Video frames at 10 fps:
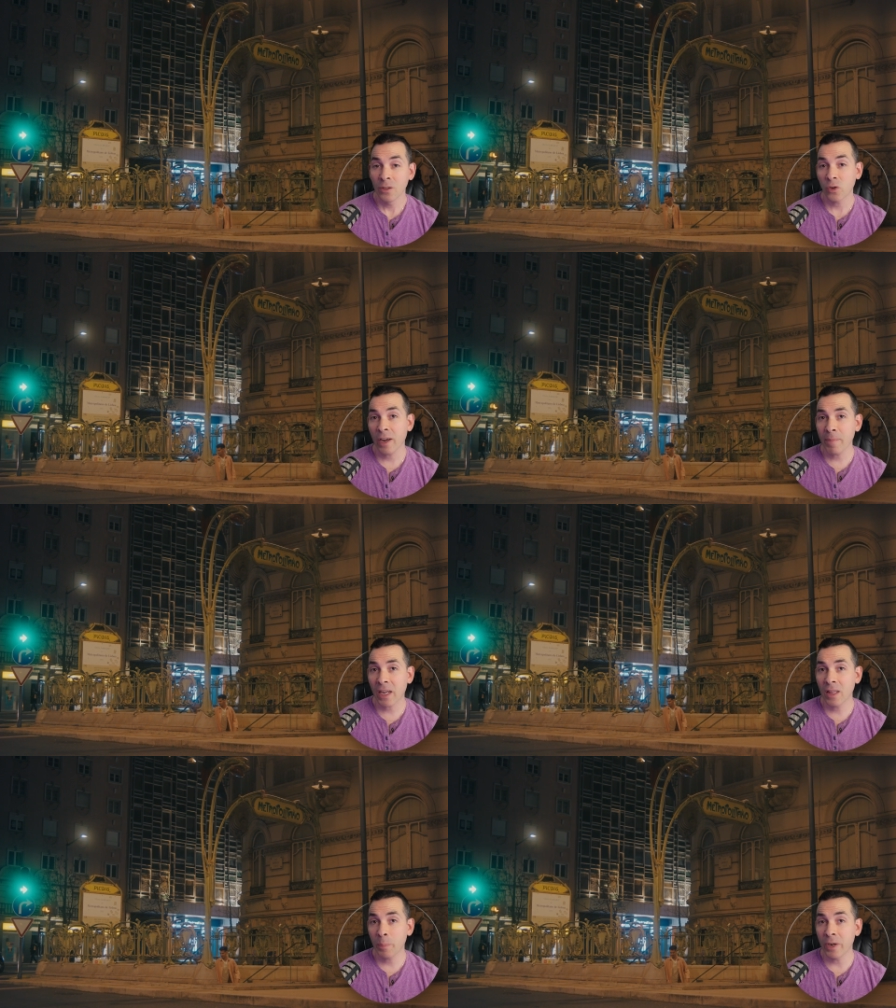So I have my
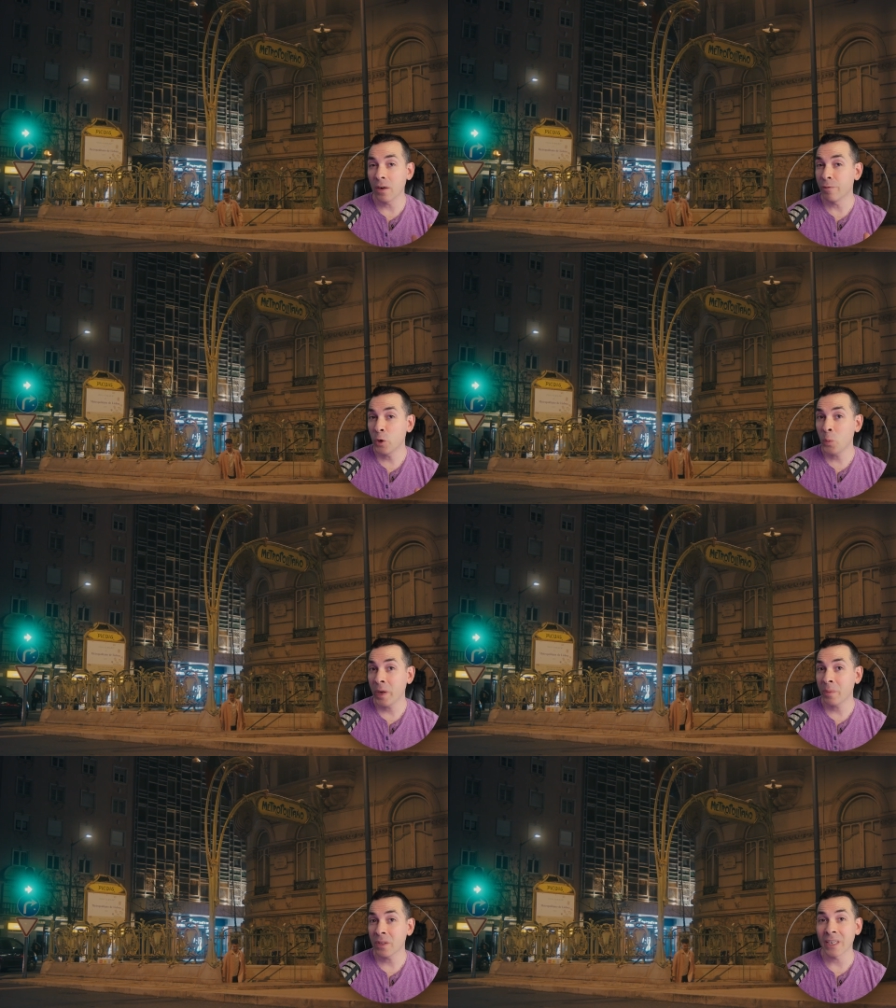clip here of two
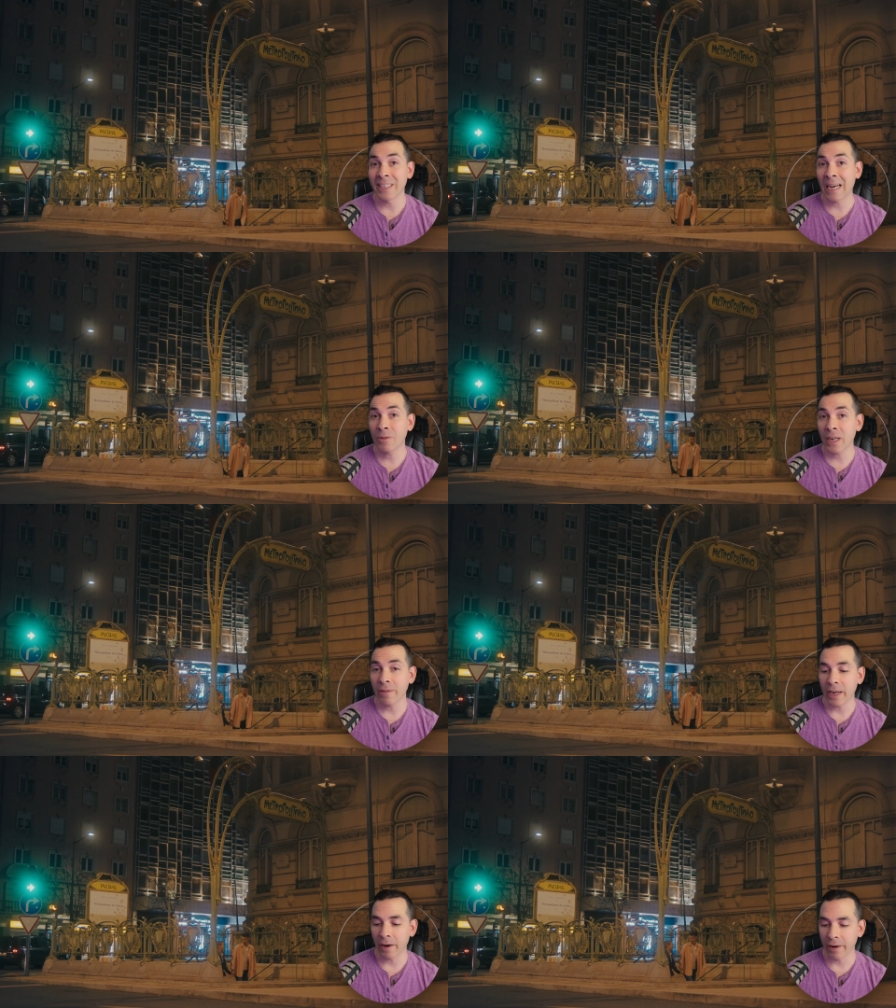people in a
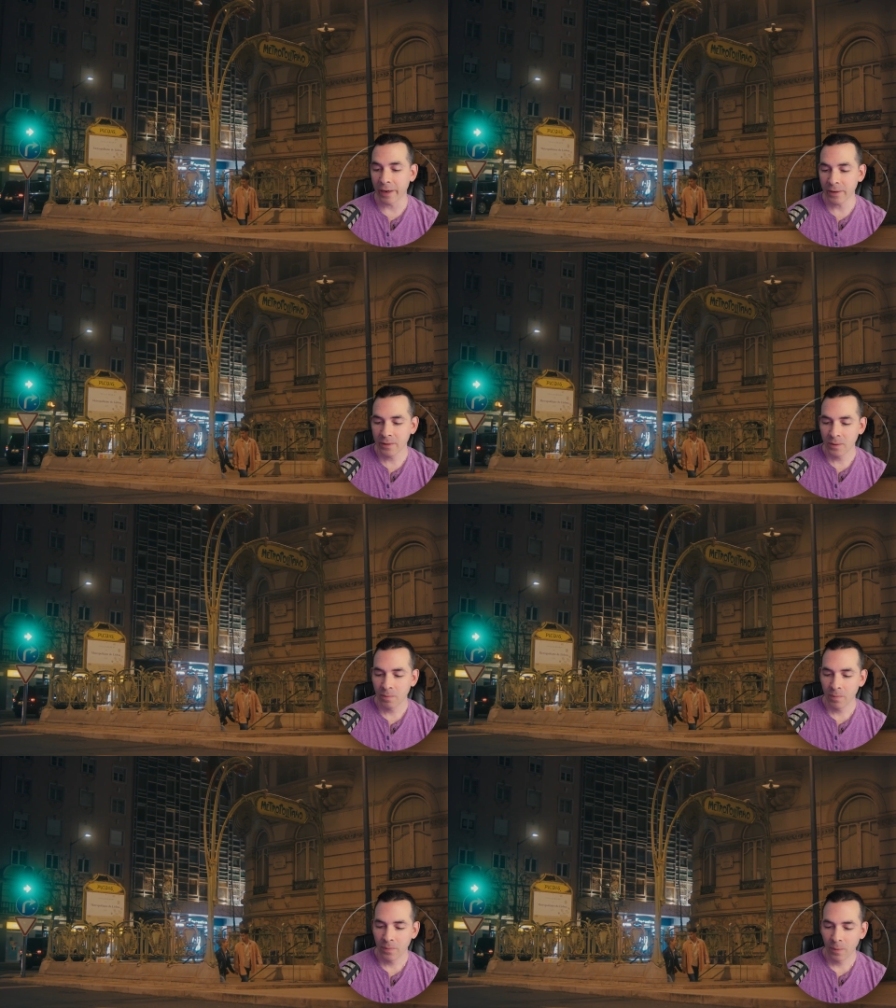downtown area
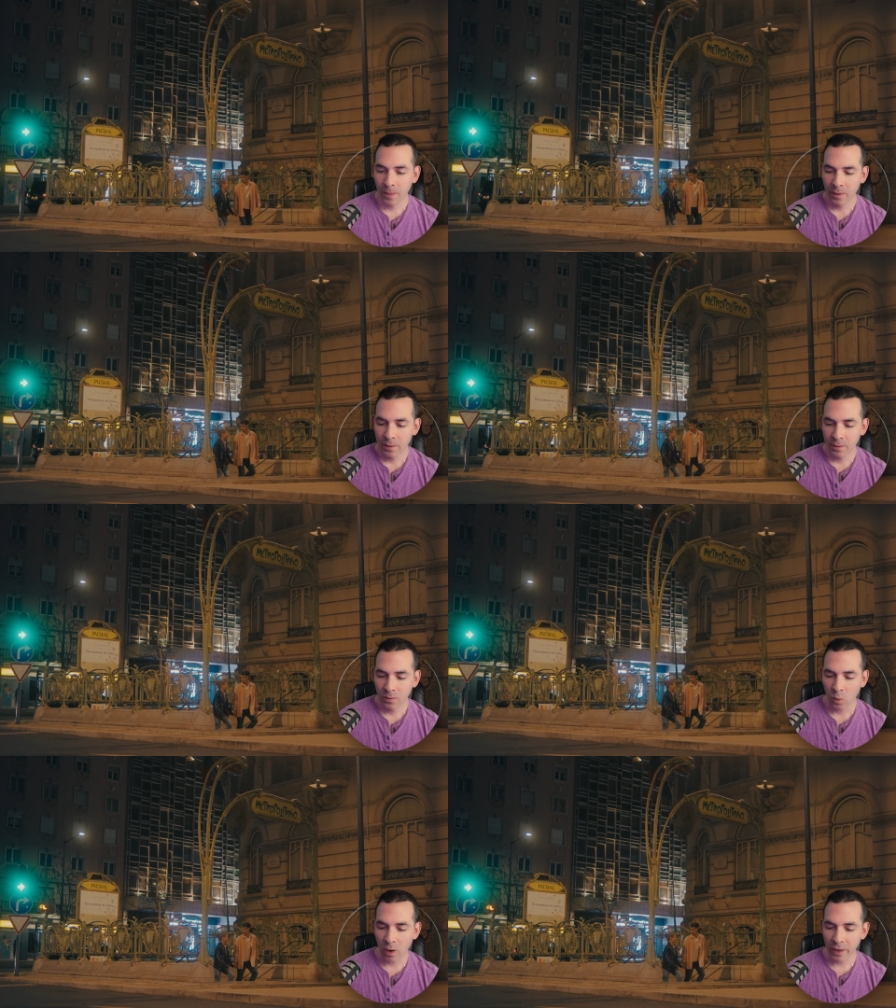
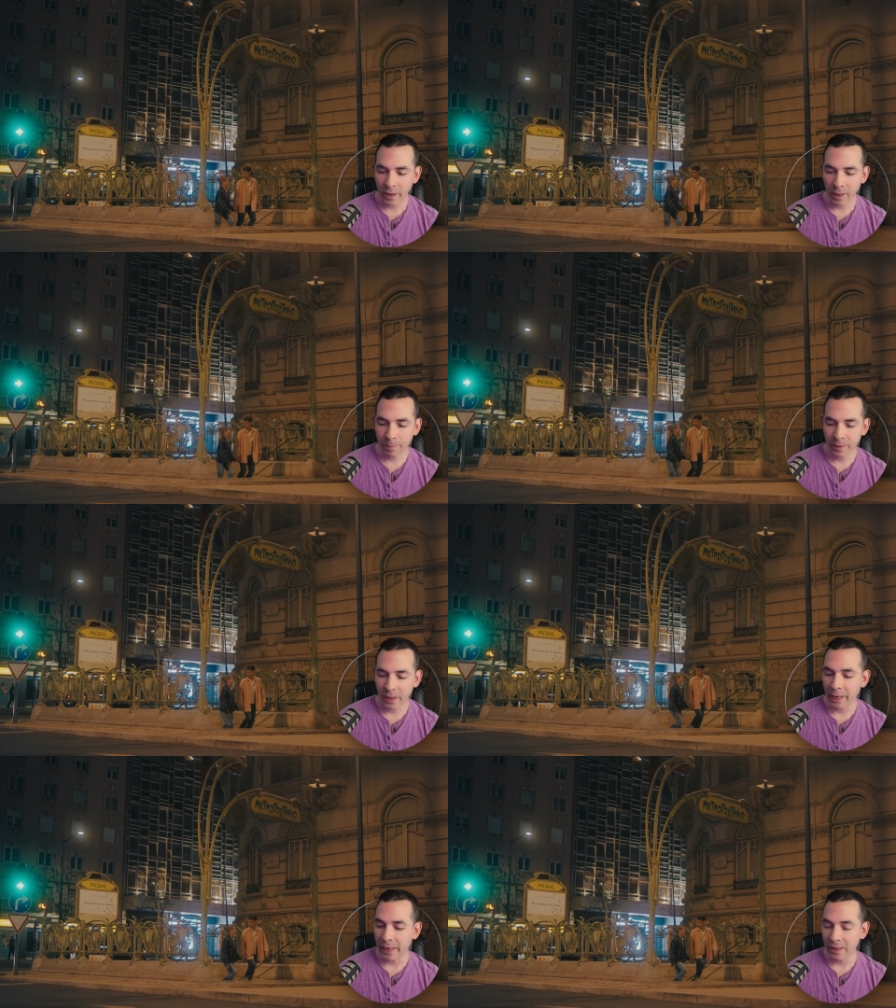walking up
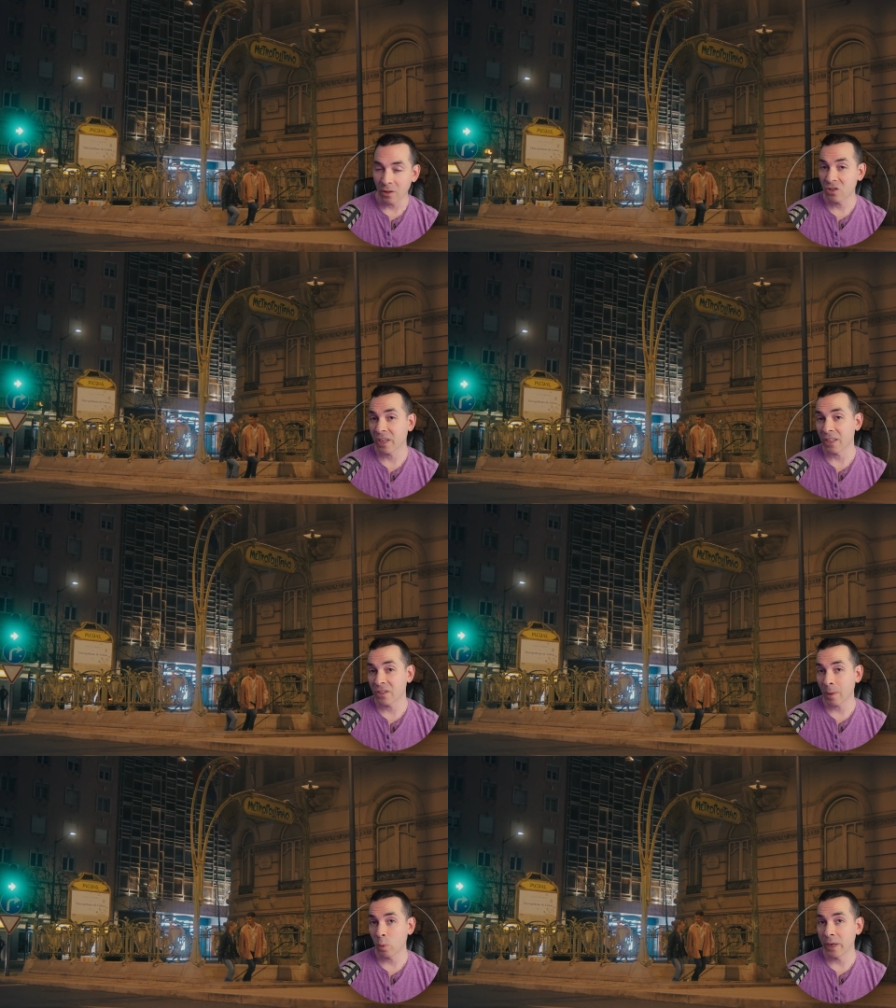a, looks like a
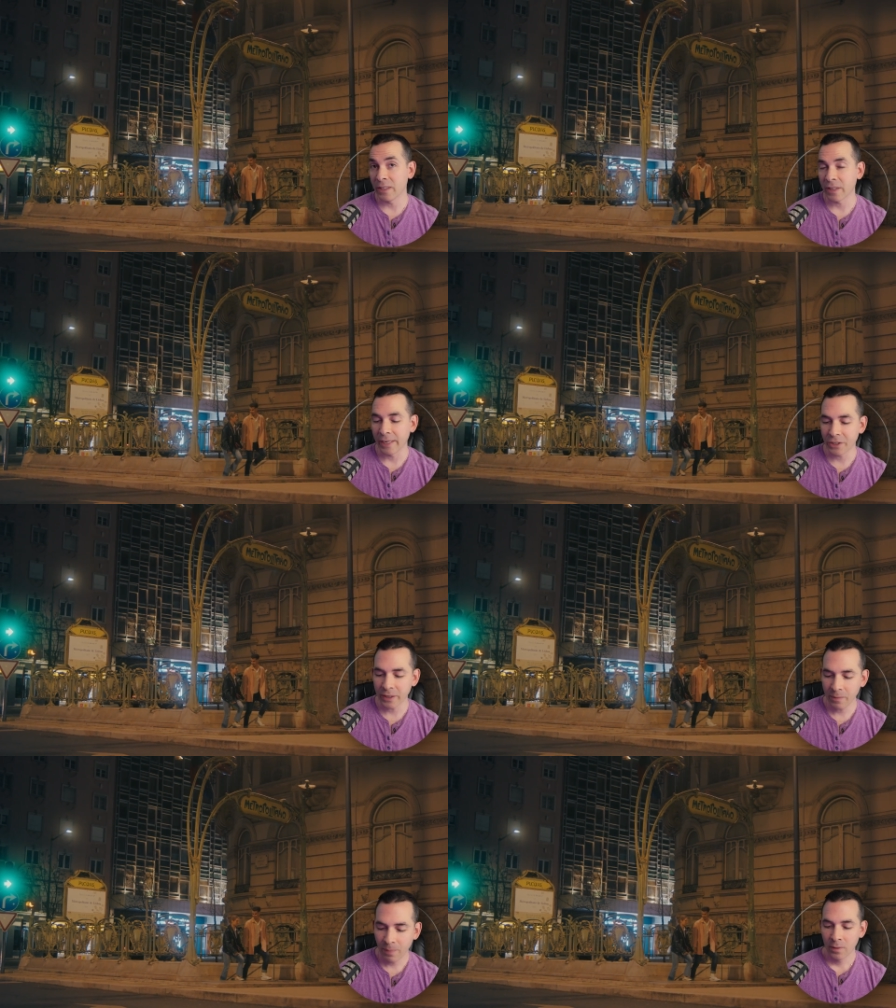subway
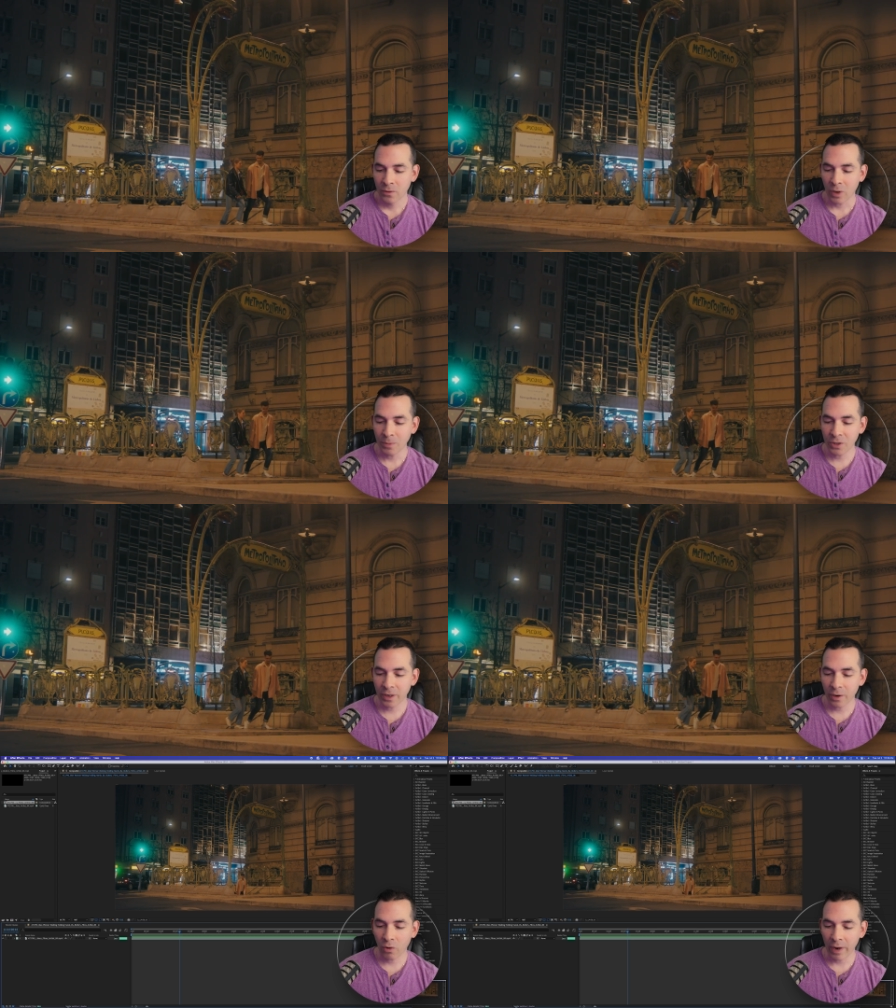station. So I'm just
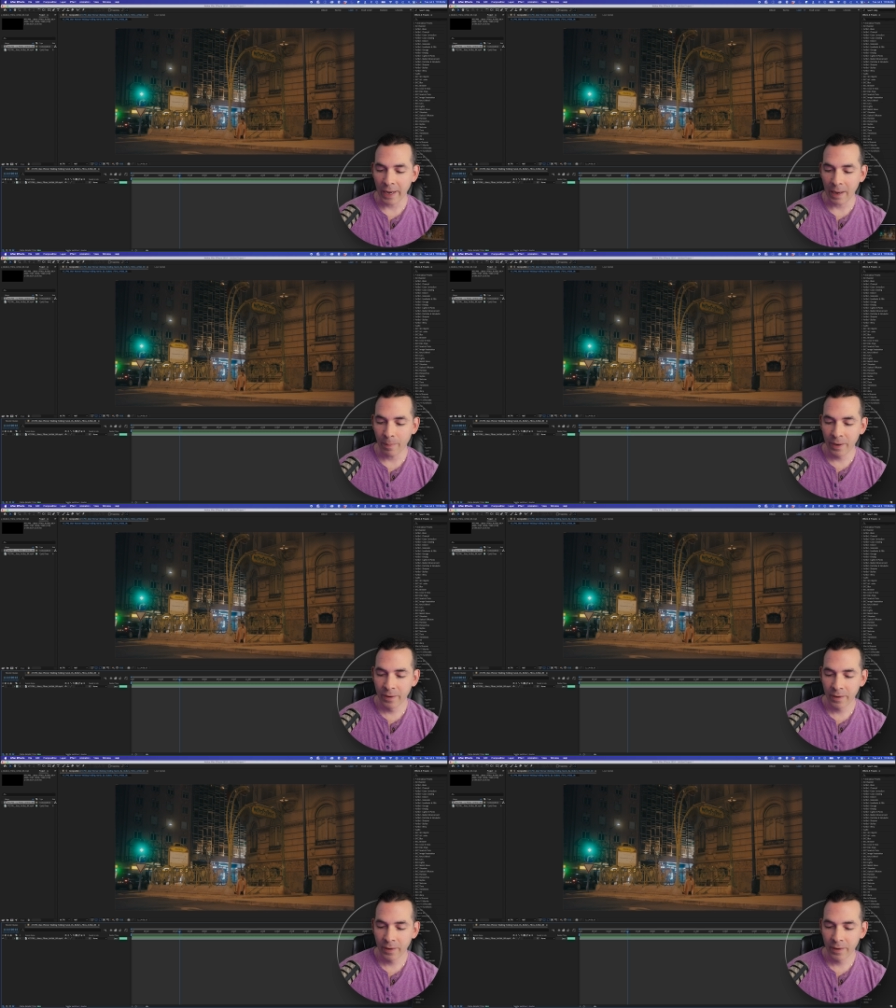gonna grab